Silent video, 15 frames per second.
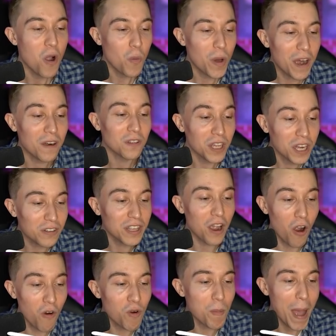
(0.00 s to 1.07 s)
We are literally
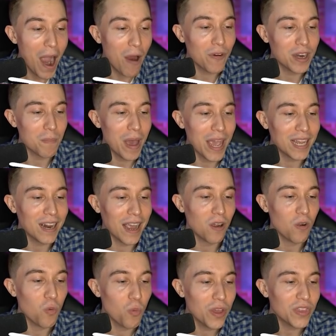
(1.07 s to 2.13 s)
overpowering a Mega Knight
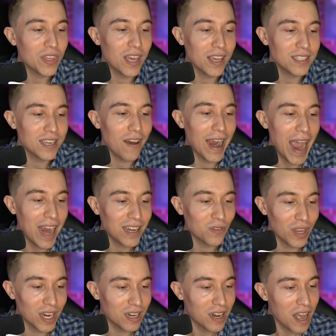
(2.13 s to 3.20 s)
with the King Tower
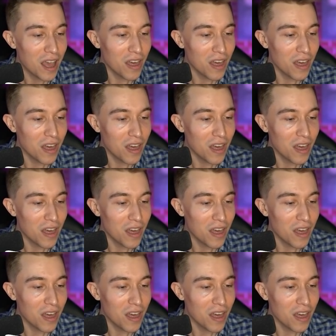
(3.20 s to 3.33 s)
activated.